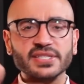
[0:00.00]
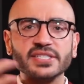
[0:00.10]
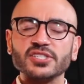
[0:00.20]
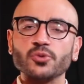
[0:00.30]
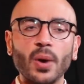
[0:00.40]

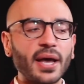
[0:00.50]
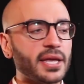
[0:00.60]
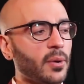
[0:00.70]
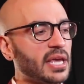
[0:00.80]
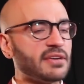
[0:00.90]
This is why,
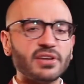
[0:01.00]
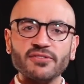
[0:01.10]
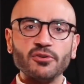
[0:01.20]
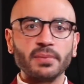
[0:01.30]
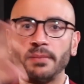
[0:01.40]
even
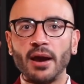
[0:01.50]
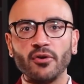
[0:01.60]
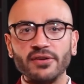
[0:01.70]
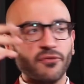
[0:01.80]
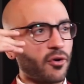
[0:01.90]
if you've been
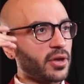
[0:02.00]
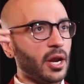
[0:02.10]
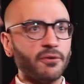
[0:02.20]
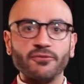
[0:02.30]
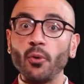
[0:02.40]
married for,
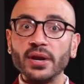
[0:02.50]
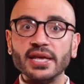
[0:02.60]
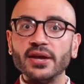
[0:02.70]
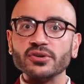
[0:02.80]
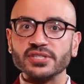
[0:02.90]
40
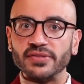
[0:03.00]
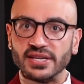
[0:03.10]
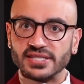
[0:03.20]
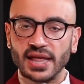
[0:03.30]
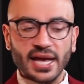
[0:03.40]
years and
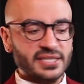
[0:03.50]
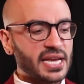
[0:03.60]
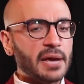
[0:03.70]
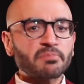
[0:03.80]
these things,